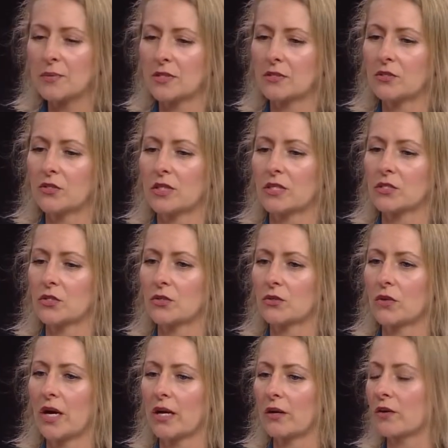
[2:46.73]
Absolutely.
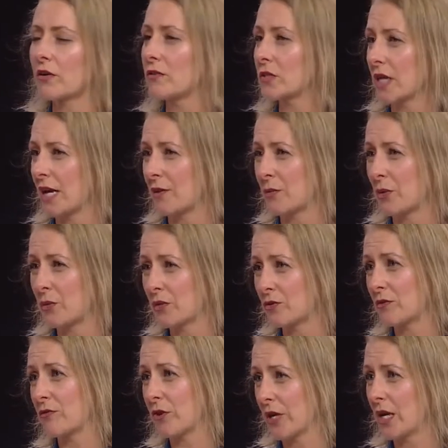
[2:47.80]
So at Groves Academy, we do
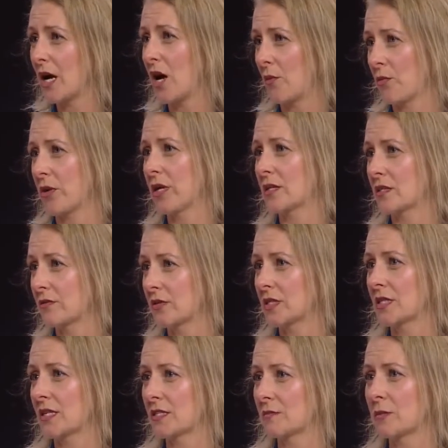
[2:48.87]
a very comprehensive
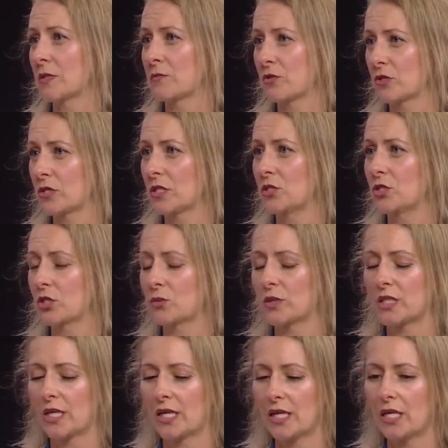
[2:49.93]
assessment procedure. We
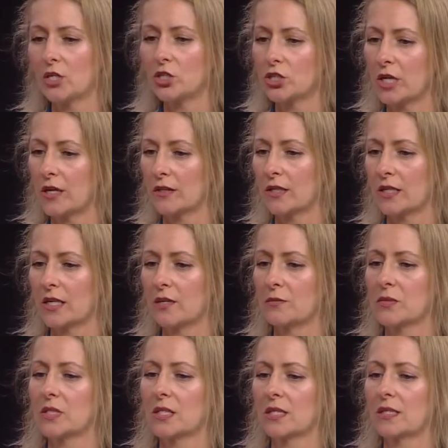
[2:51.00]
take each child that
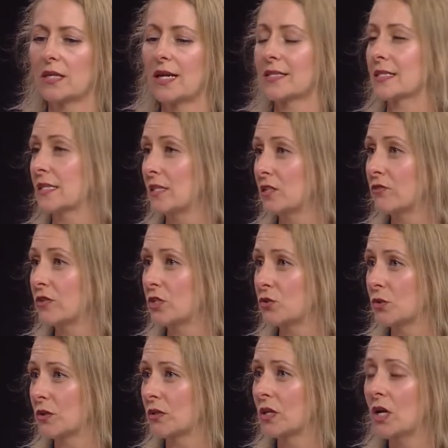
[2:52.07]
comes in as an
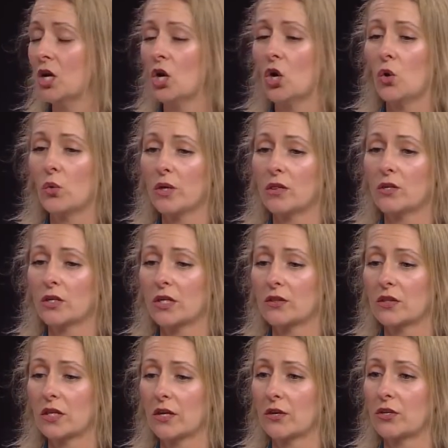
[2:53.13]
individual, we look
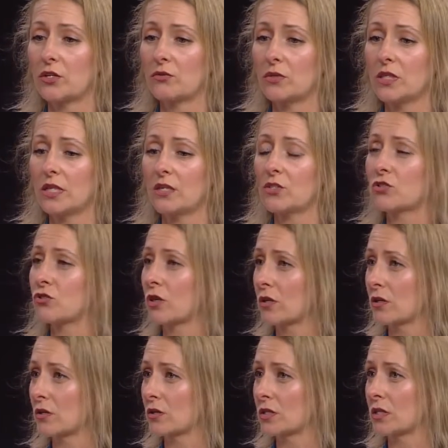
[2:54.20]
at their unique
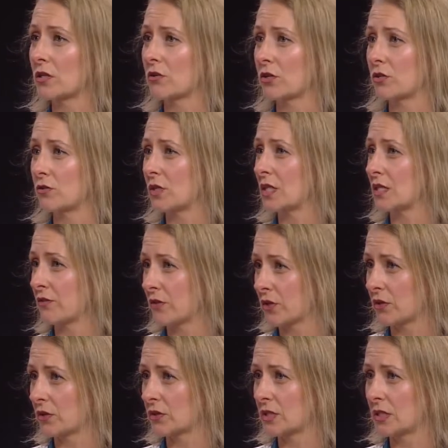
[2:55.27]
struggles and their unique
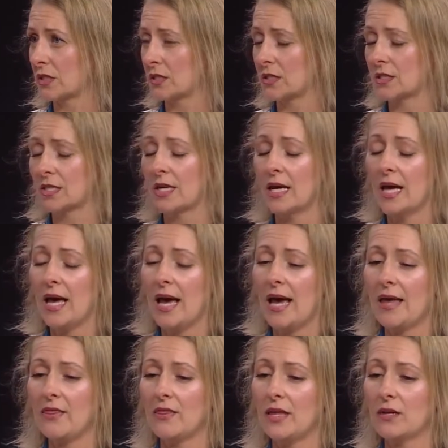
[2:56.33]
difficulties,
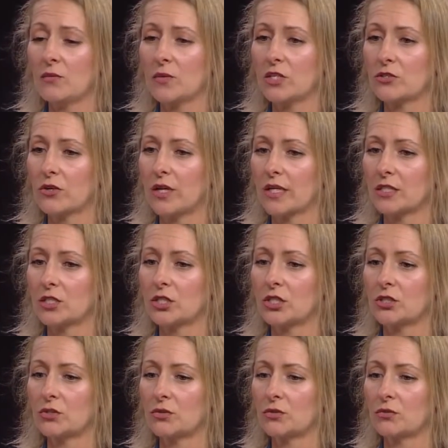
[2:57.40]
and then we try
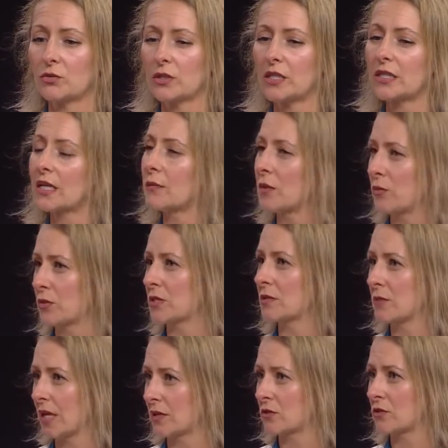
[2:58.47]
to really come up with
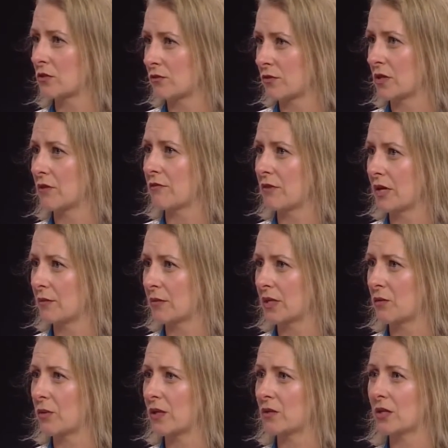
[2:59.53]
some answers for the
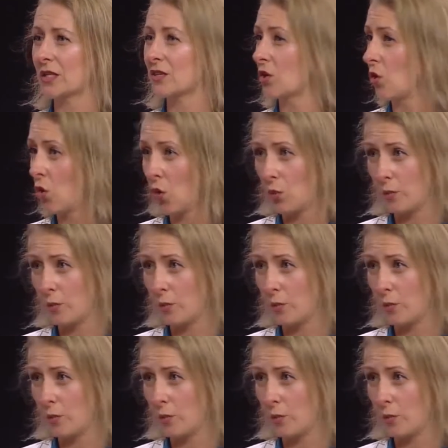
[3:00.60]
family. We look at the